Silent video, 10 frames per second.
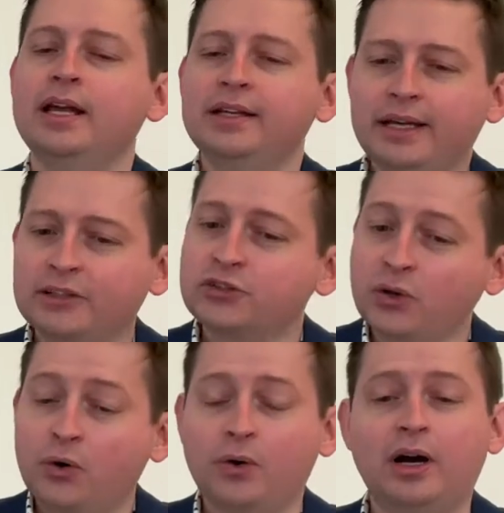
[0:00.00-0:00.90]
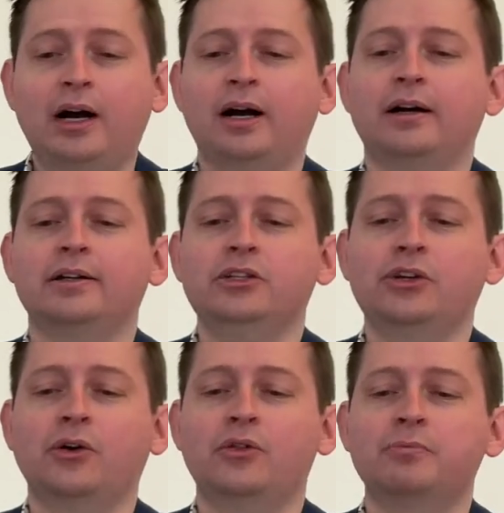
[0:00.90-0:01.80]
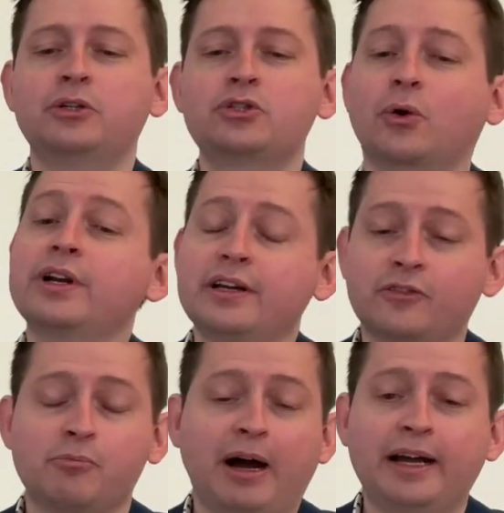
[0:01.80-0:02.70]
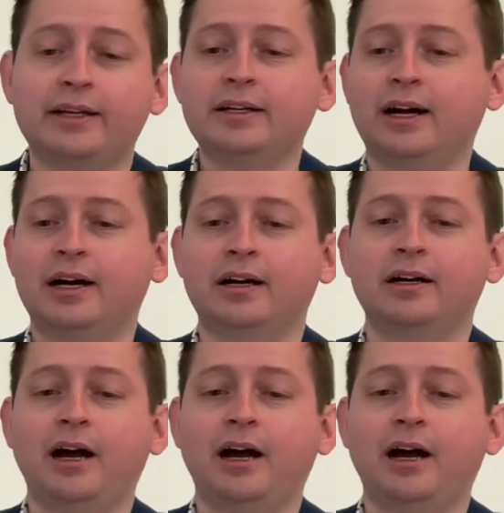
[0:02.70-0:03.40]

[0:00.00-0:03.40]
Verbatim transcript: Yeah, so uh, you know the majority of my uh,